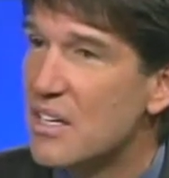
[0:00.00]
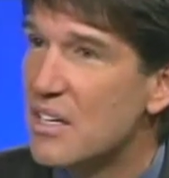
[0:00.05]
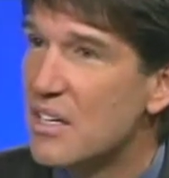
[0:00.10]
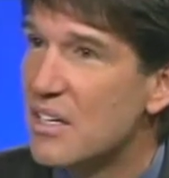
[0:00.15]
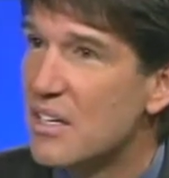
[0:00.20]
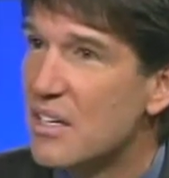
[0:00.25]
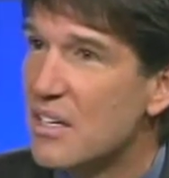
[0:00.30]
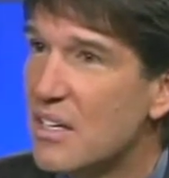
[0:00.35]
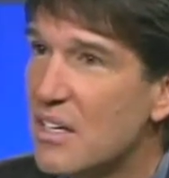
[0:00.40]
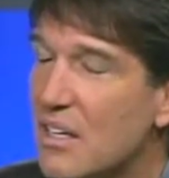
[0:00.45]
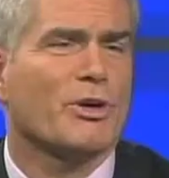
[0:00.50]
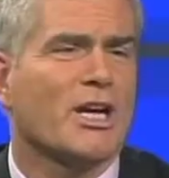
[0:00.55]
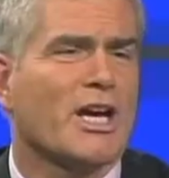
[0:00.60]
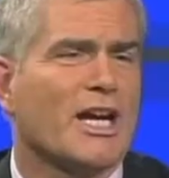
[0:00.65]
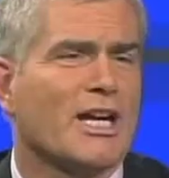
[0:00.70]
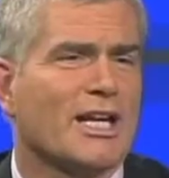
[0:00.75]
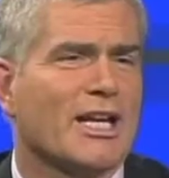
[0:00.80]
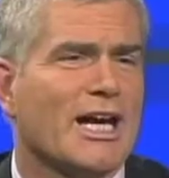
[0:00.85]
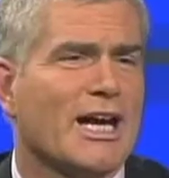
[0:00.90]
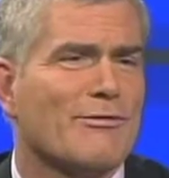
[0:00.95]
What a different
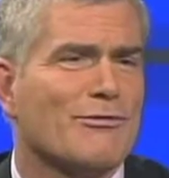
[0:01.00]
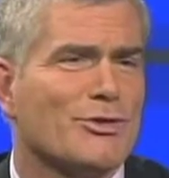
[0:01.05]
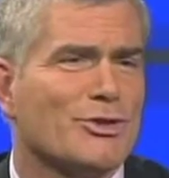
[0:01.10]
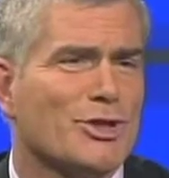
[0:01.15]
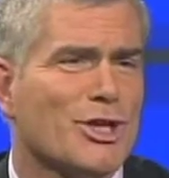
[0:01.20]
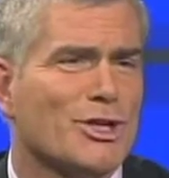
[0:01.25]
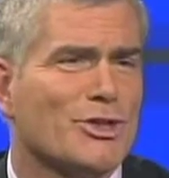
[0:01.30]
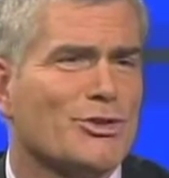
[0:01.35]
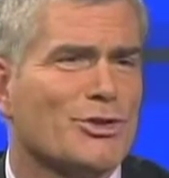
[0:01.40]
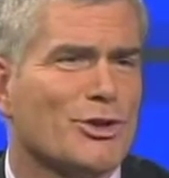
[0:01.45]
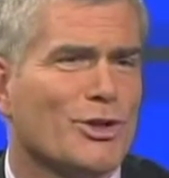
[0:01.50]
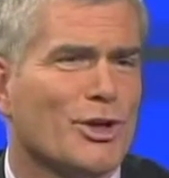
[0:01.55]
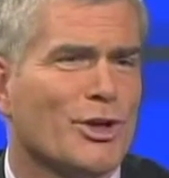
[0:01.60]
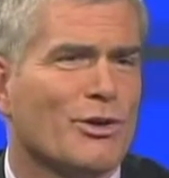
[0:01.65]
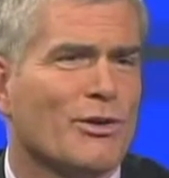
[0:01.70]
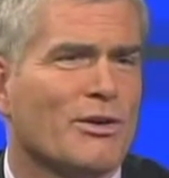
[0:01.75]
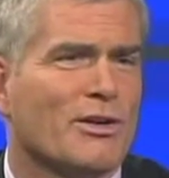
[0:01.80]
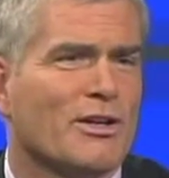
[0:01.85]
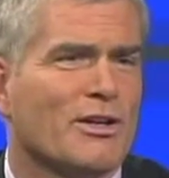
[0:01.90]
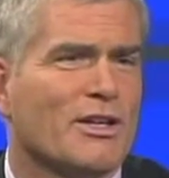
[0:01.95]
kind of conversation,
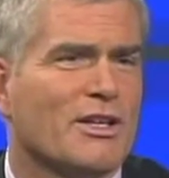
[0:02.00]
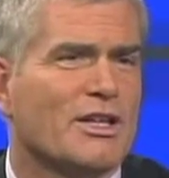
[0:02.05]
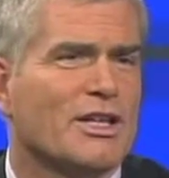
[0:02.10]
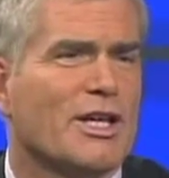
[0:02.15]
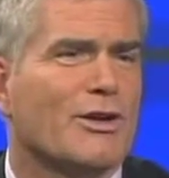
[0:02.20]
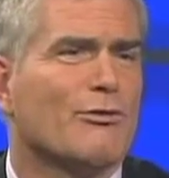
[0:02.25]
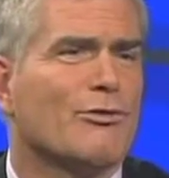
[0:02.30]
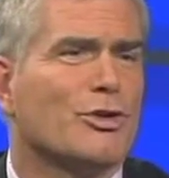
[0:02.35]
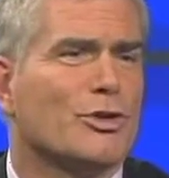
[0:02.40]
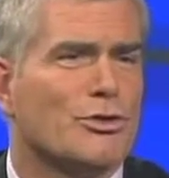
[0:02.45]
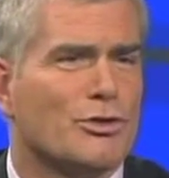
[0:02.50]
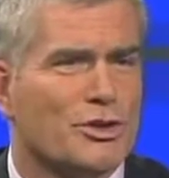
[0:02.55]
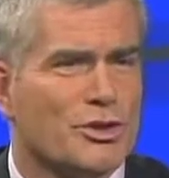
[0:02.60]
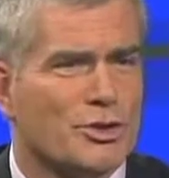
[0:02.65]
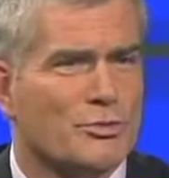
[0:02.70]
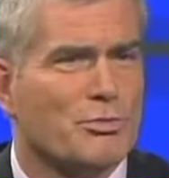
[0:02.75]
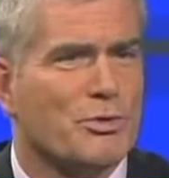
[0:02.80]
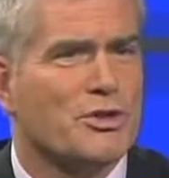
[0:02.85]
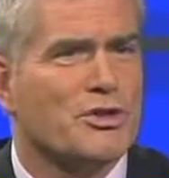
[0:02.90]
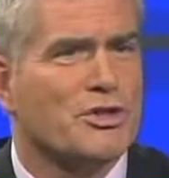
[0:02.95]
though, than for you to
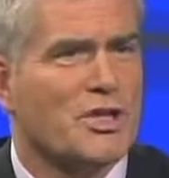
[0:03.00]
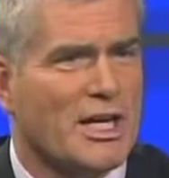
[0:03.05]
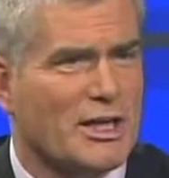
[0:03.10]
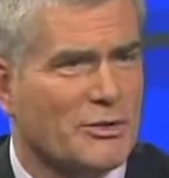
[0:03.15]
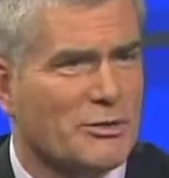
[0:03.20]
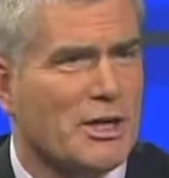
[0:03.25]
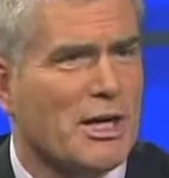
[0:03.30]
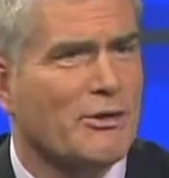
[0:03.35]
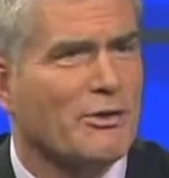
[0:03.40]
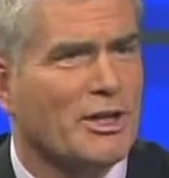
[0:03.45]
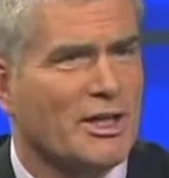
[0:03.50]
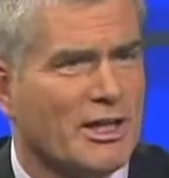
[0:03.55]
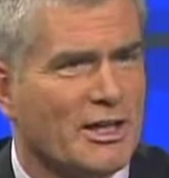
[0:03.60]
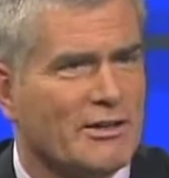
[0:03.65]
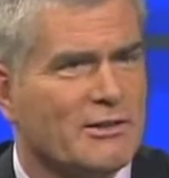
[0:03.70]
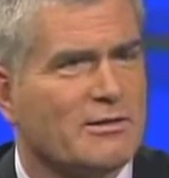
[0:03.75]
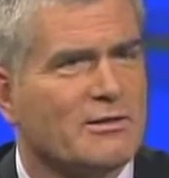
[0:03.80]
just push that crown again.